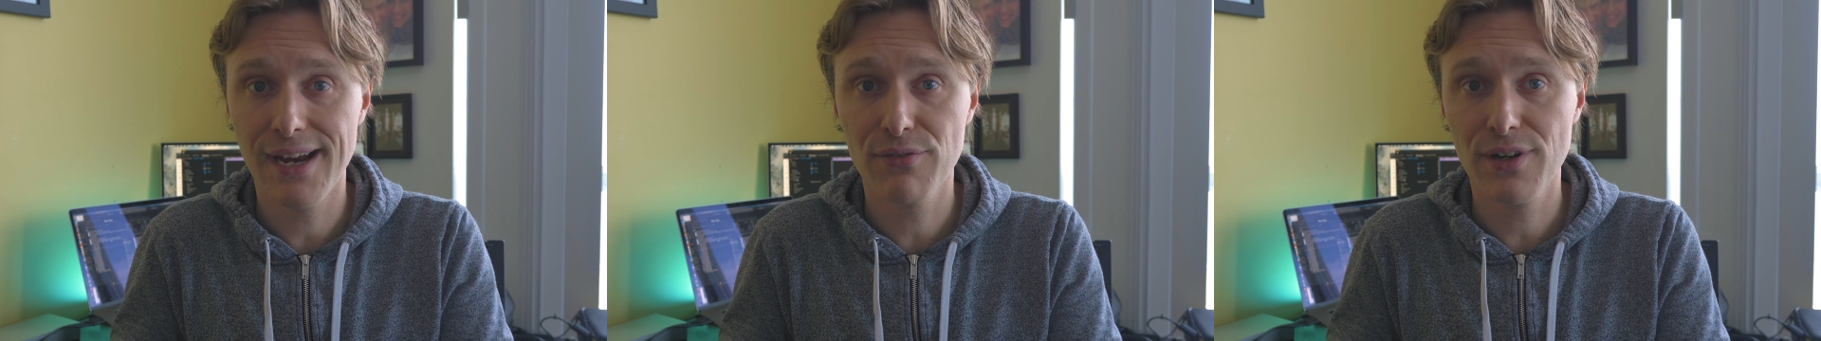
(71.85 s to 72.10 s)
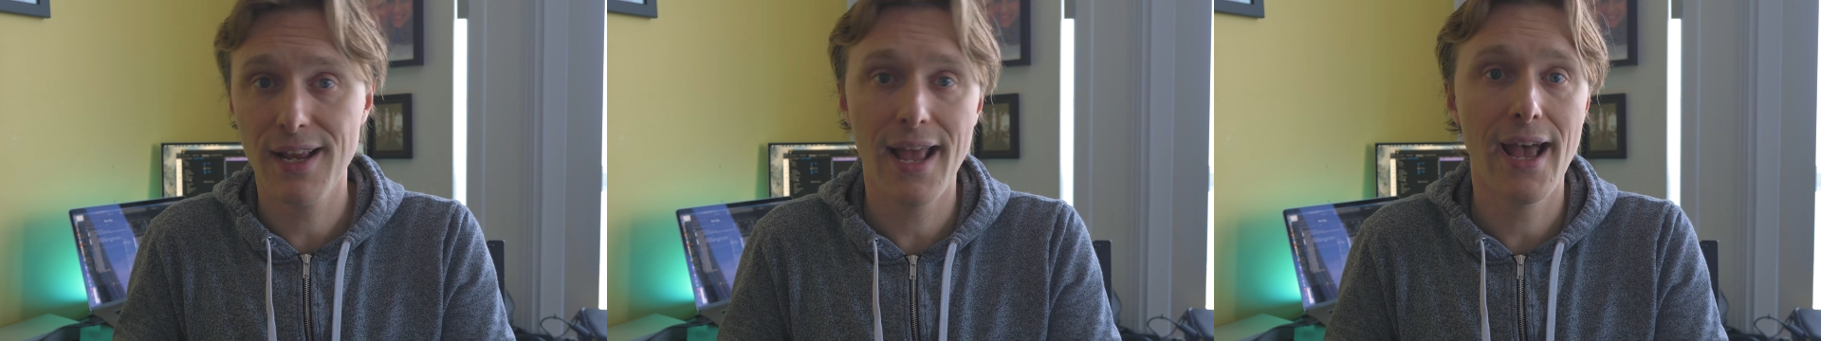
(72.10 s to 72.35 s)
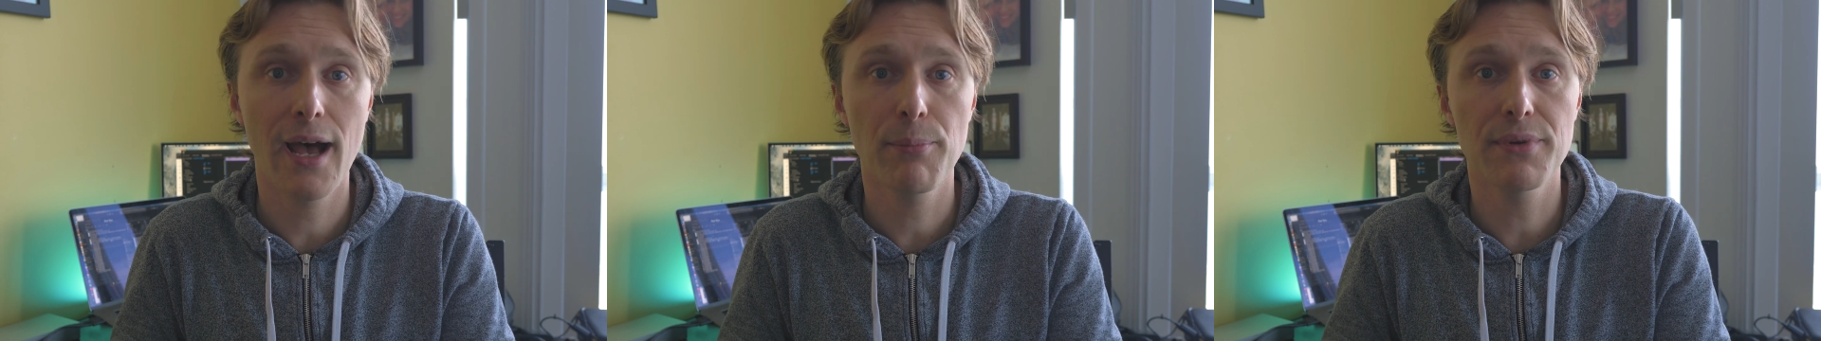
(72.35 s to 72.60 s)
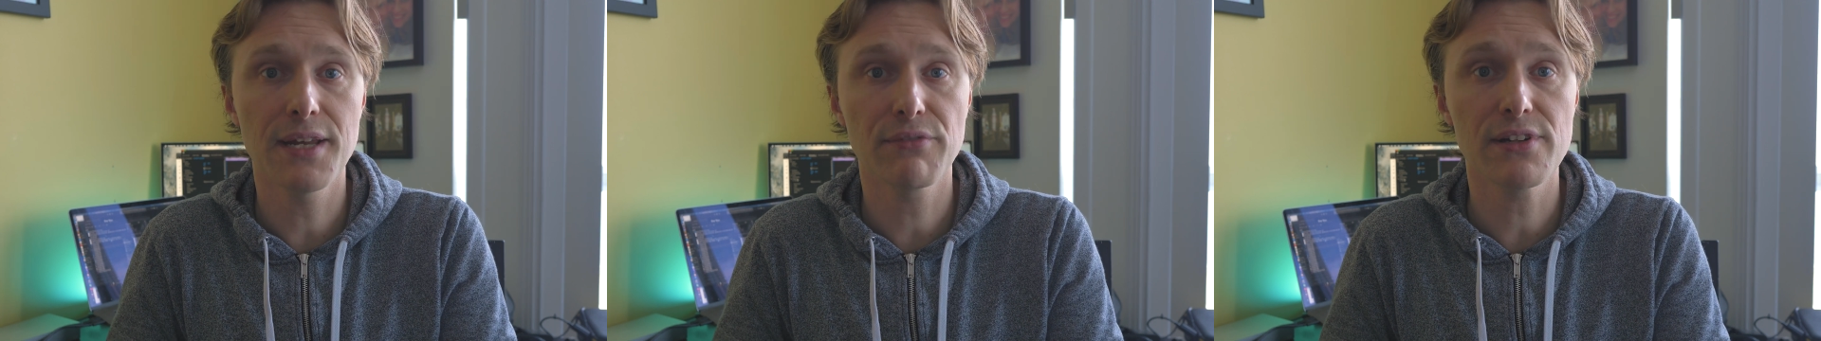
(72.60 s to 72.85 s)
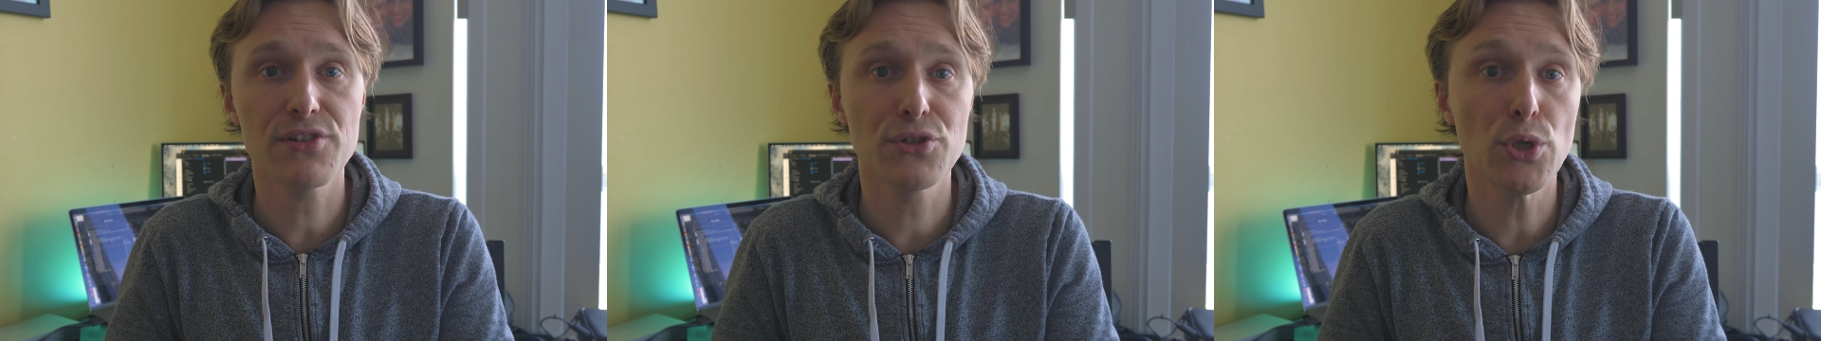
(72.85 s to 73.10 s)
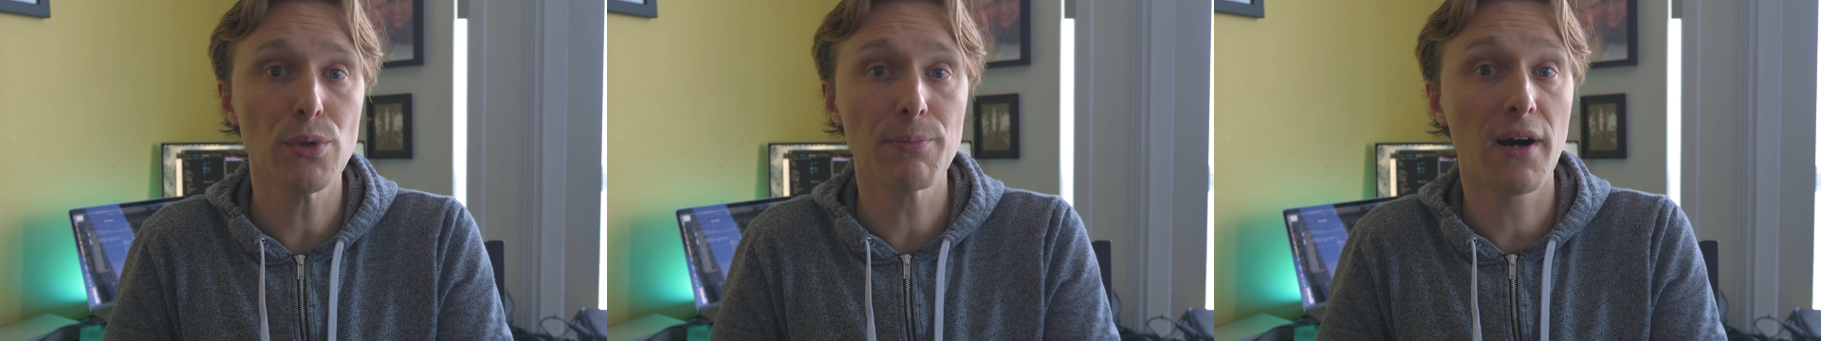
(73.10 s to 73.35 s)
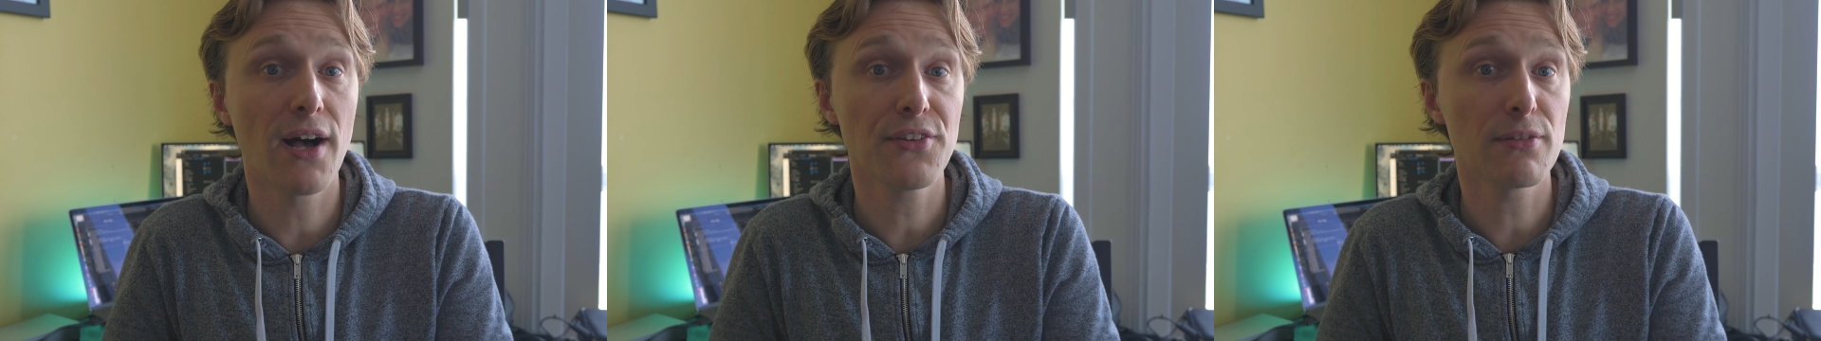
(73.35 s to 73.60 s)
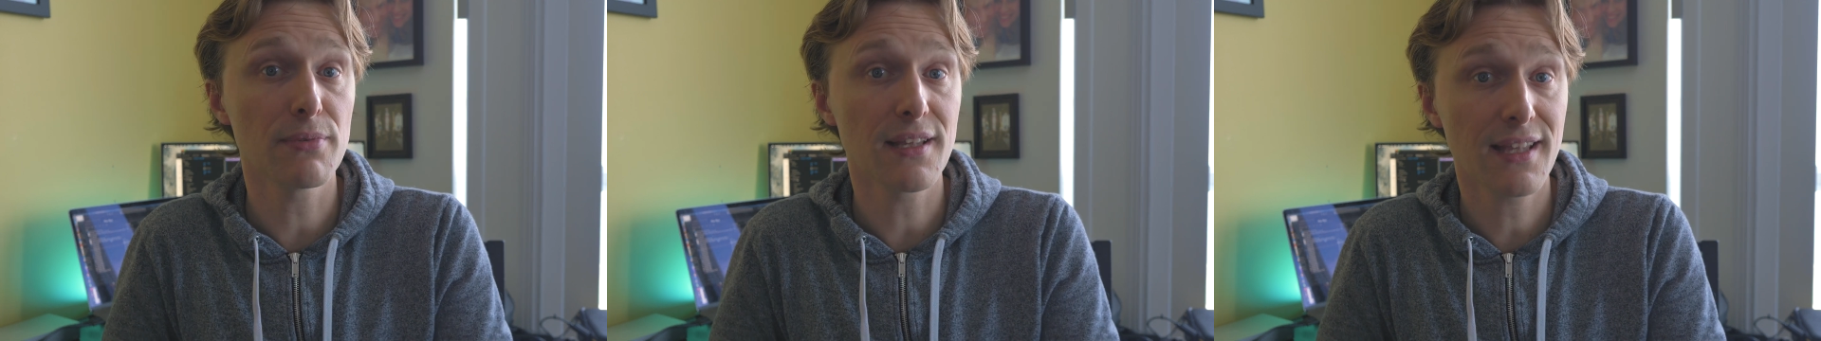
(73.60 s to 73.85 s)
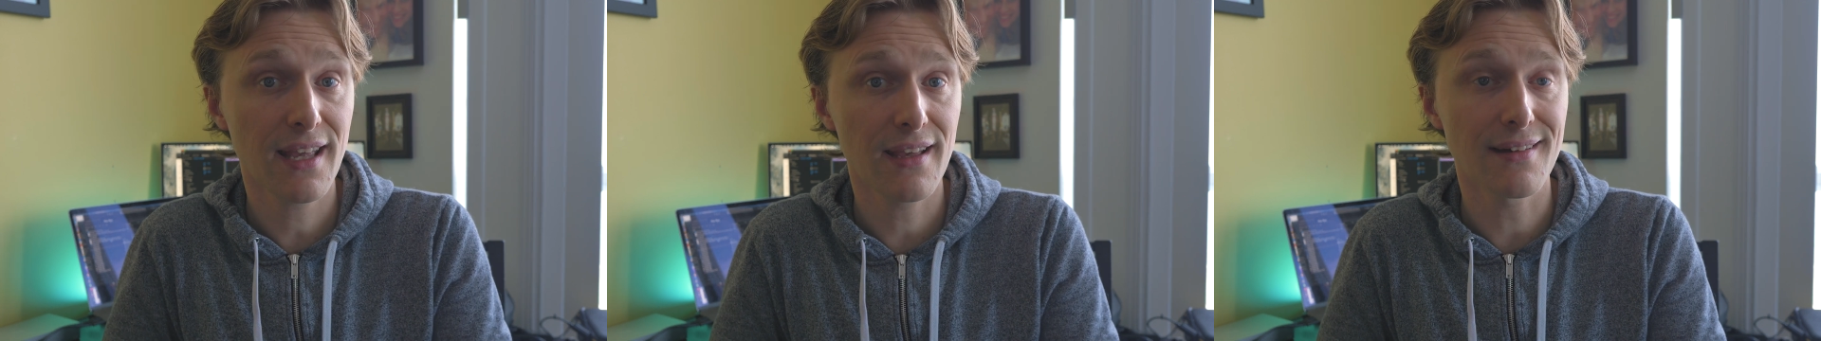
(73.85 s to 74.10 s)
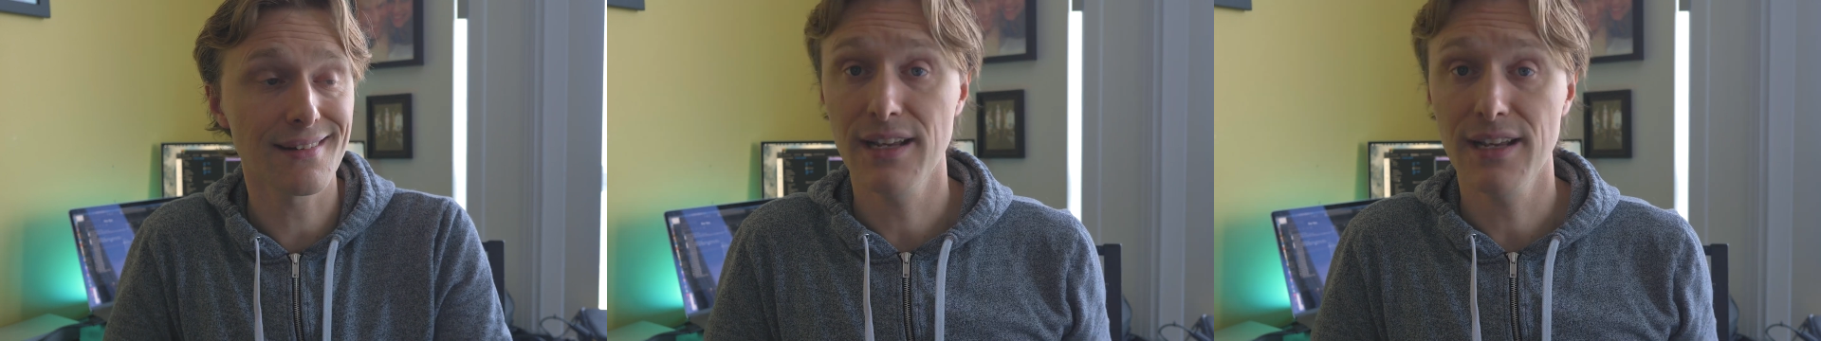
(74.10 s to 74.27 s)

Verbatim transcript: every app and every tool we possibly can.